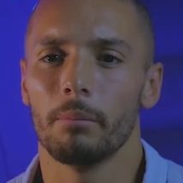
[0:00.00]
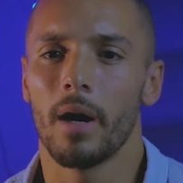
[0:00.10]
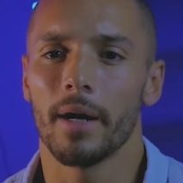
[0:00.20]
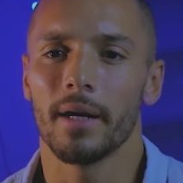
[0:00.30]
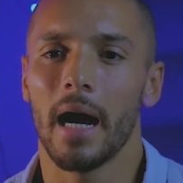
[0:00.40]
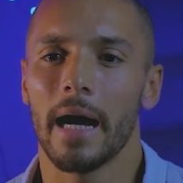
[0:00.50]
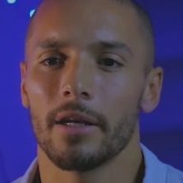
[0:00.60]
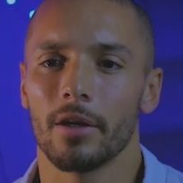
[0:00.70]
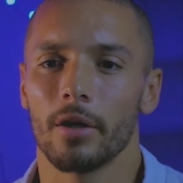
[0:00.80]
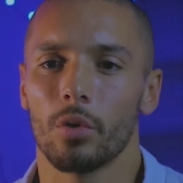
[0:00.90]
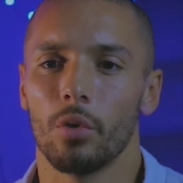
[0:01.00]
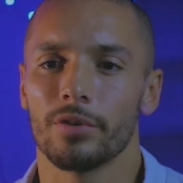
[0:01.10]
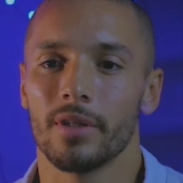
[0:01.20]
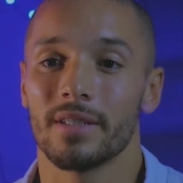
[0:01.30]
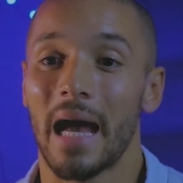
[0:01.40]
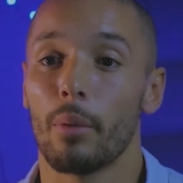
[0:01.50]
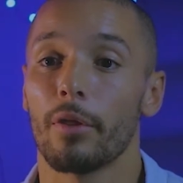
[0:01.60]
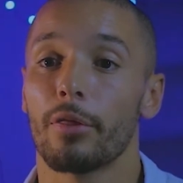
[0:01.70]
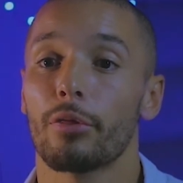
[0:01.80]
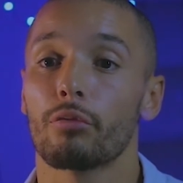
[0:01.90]
Martin Heidegger calls this
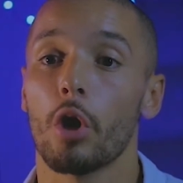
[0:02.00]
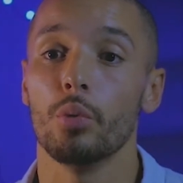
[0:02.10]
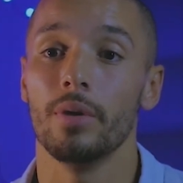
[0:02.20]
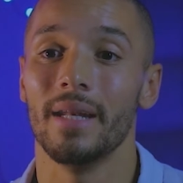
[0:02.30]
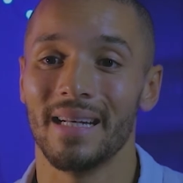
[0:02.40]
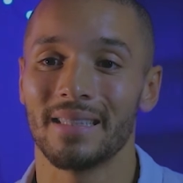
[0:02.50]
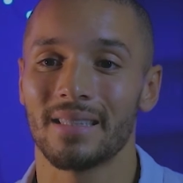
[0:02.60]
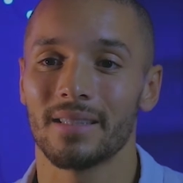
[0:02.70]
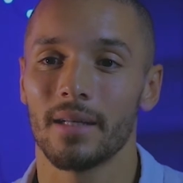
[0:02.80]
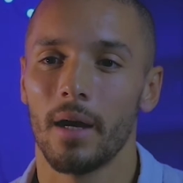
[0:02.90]
our thrownness,